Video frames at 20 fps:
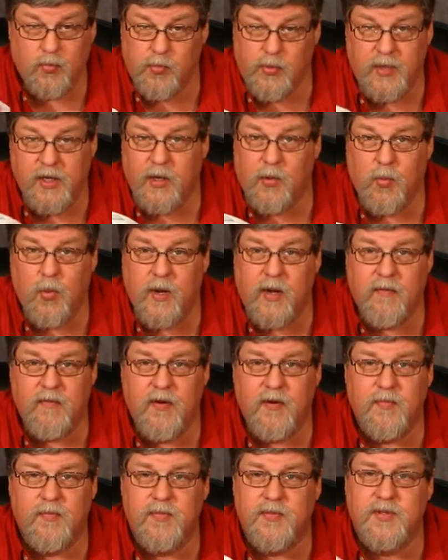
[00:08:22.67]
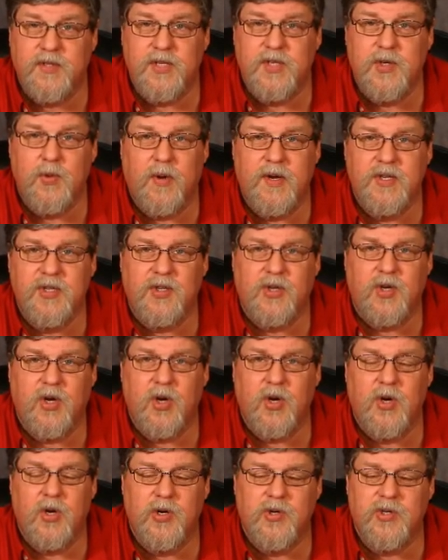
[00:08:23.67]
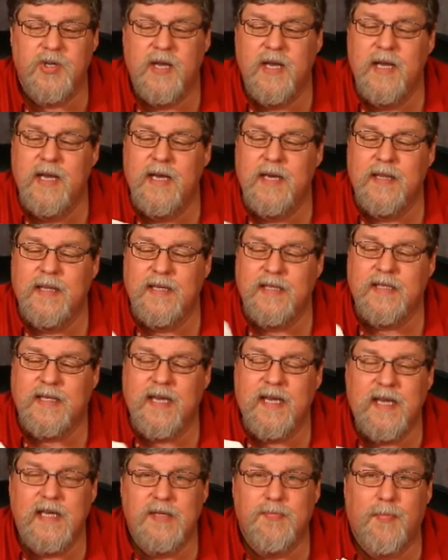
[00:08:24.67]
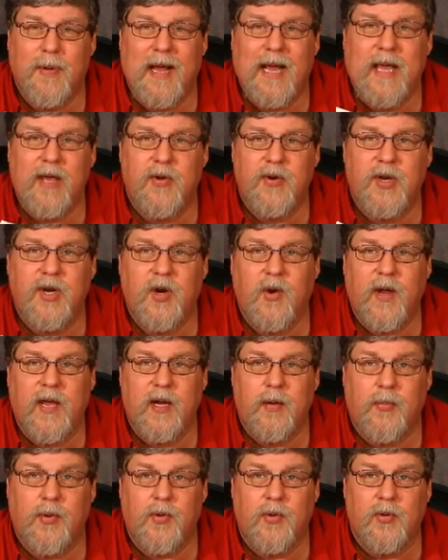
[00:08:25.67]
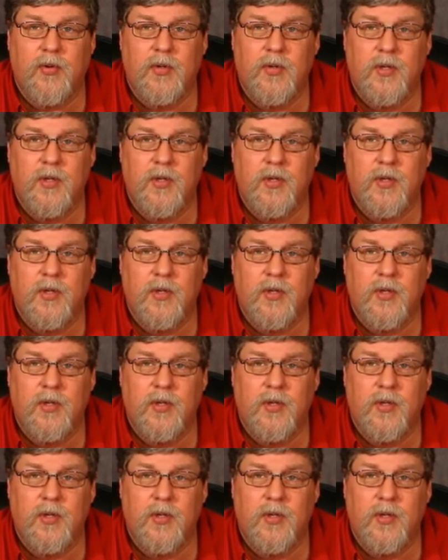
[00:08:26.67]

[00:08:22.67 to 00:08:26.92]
you know, whatever situation occurs. This thing is biodegradable,